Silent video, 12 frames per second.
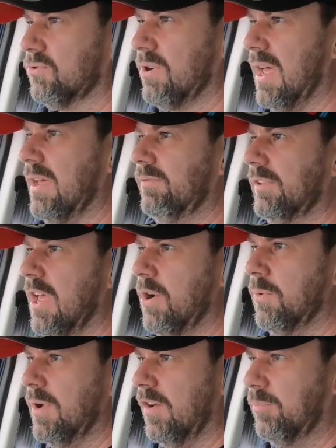drive
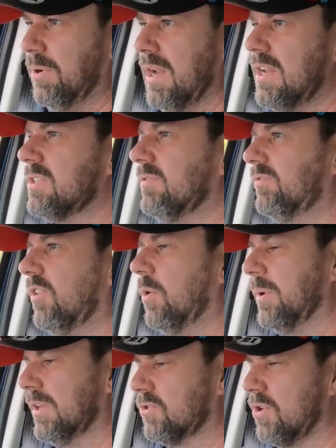low. I've put it into
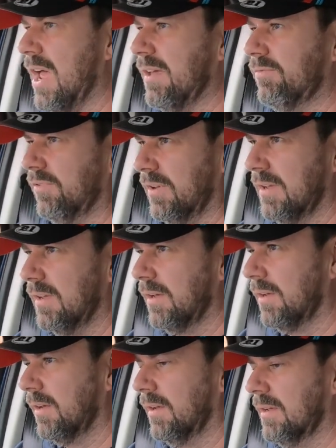4-wheel drive
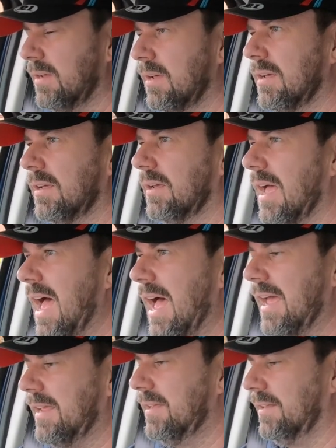high.